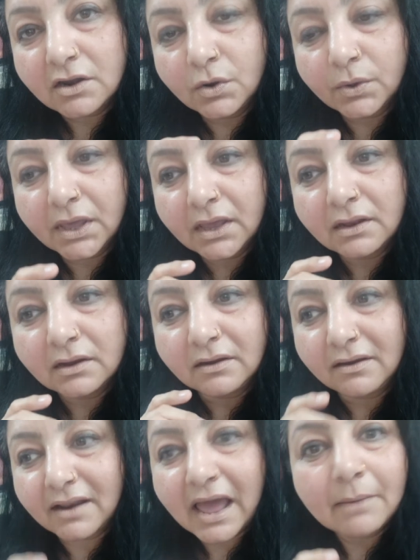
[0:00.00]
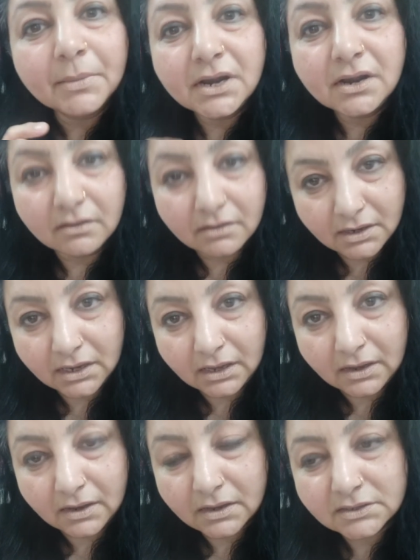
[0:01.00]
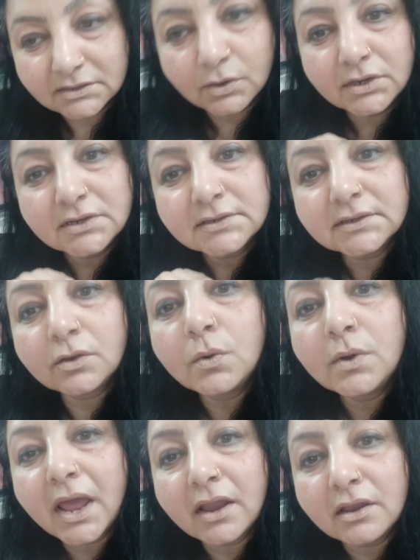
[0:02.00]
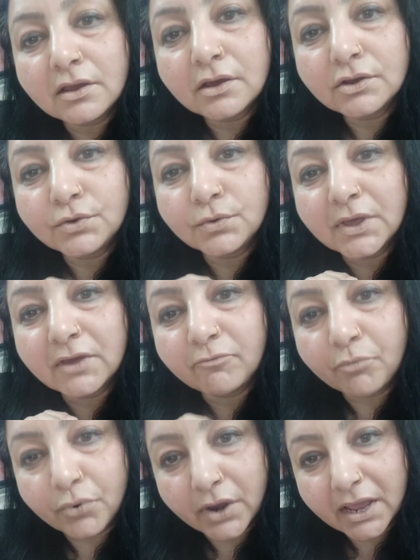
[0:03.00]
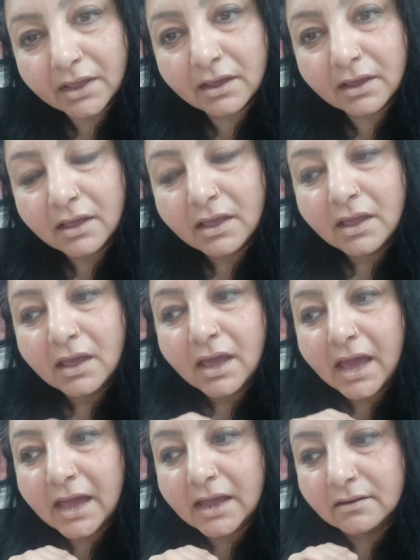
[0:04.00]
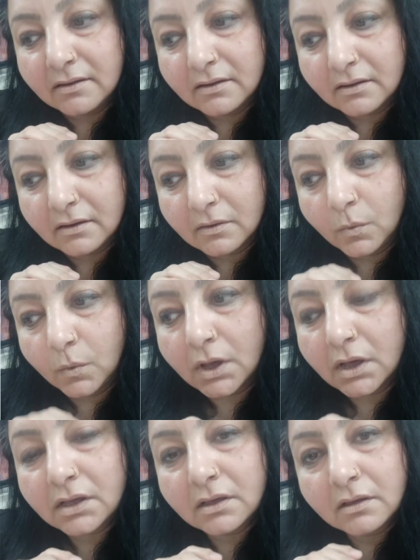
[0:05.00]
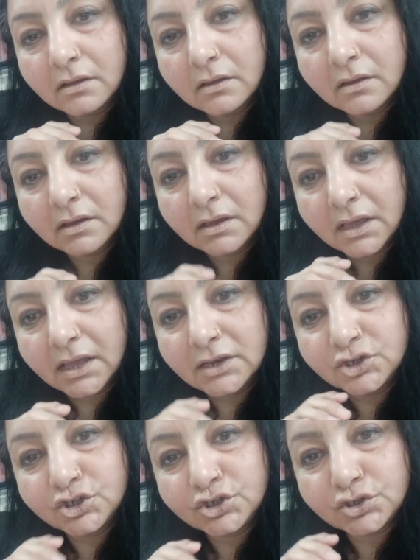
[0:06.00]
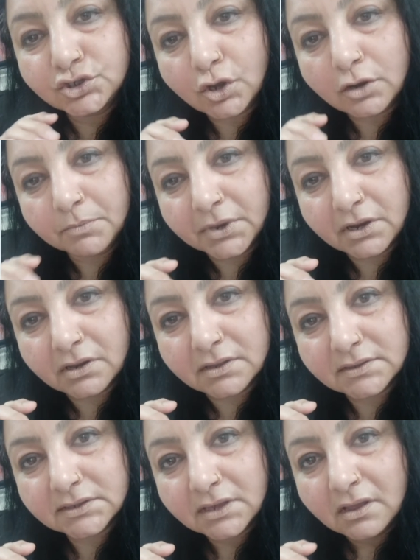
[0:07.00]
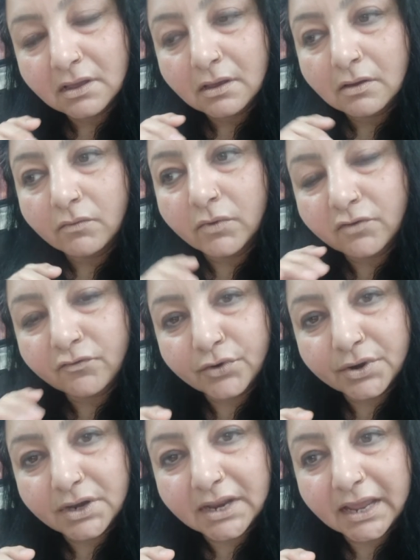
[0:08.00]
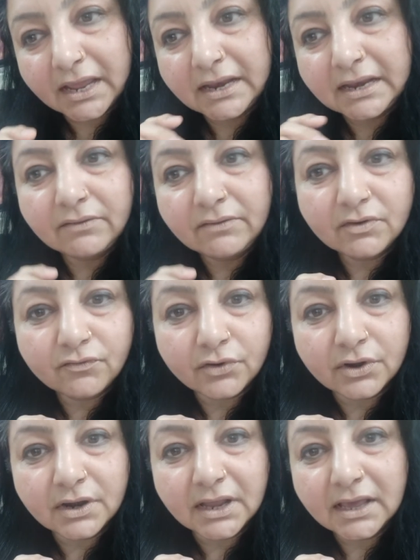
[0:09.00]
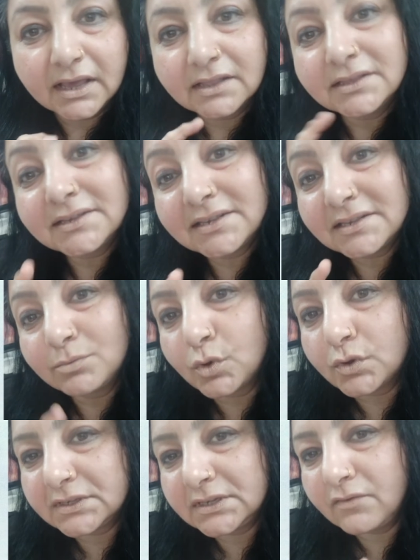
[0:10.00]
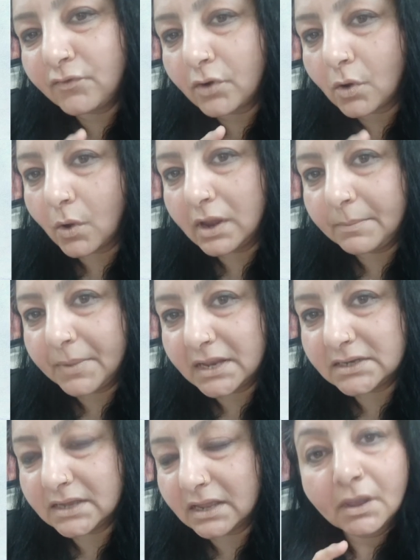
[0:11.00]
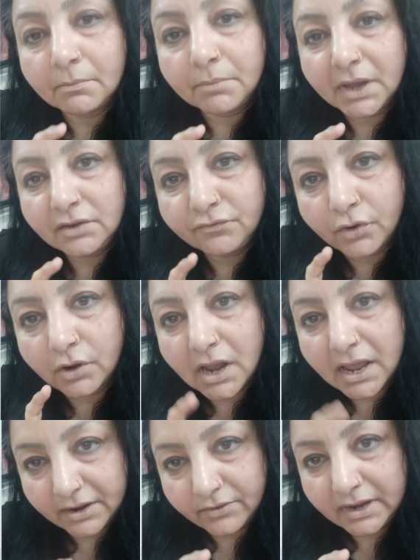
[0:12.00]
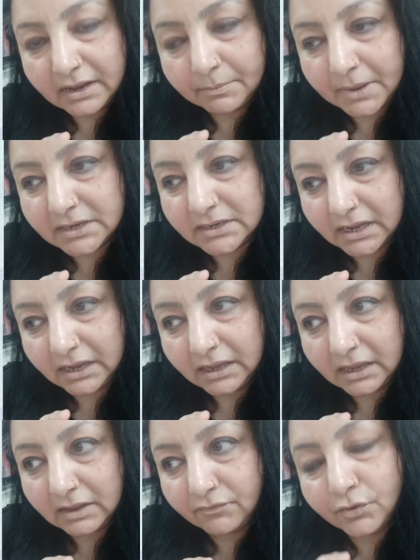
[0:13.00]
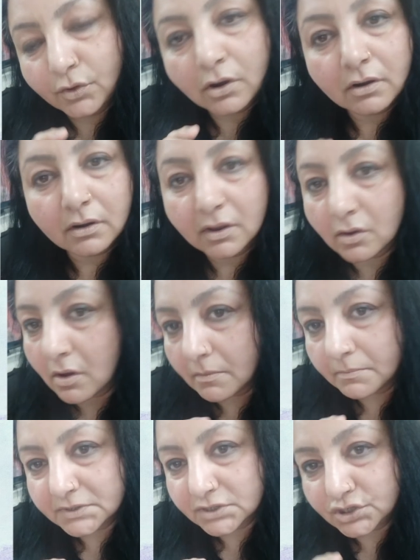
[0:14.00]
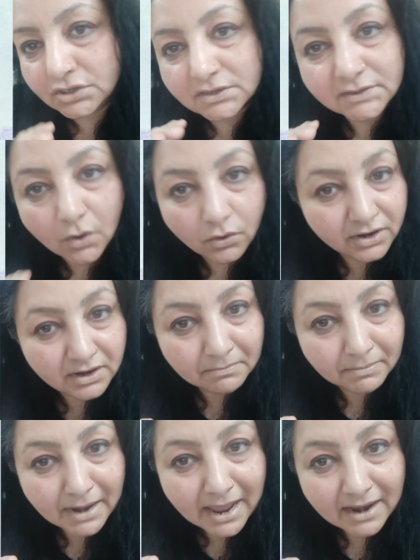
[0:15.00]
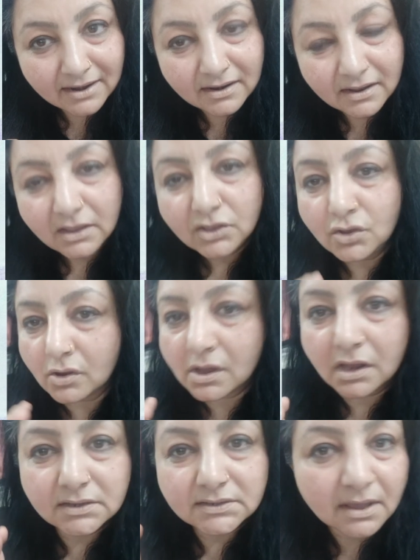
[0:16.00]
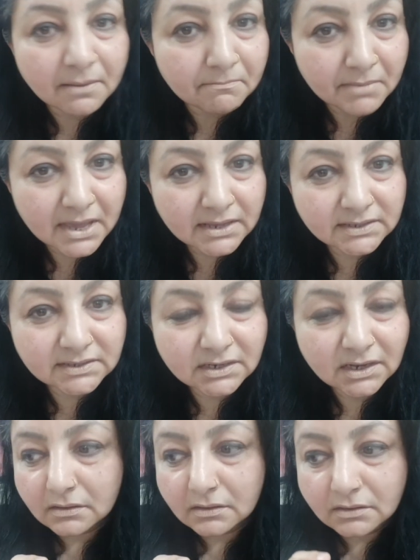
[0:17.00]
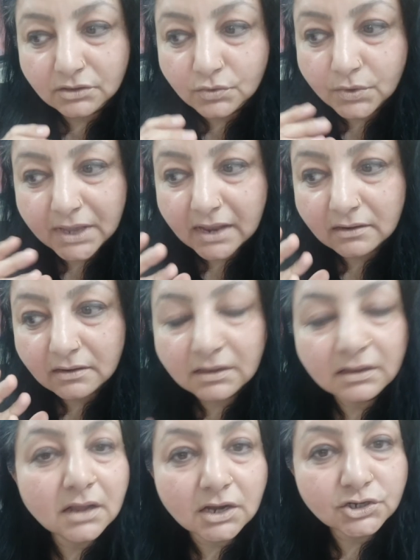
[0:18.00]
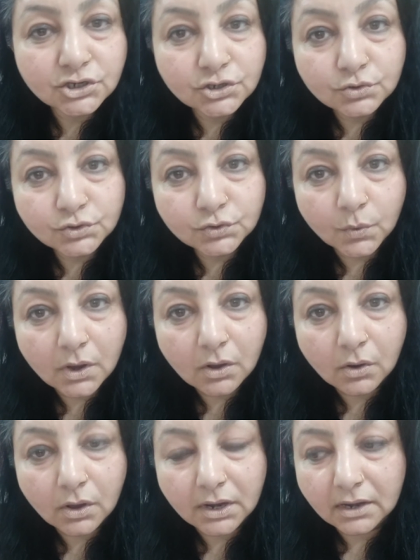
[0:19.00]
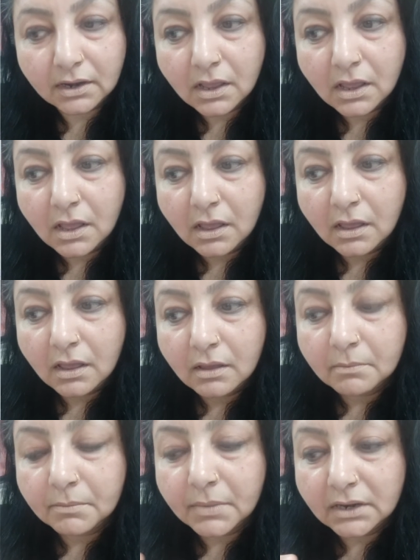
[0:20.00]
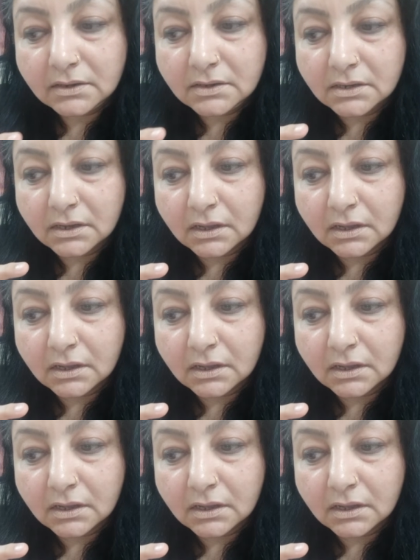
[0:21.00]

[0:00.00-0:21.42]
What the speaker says: looking drab and dirty. So it is a good idea to give break and work in short periods work for a day, leave it for a day. And this is mostly for oil painting. But for acrylic painting, if your composition is already planned, your colors are mixed, you can continue to work on it. But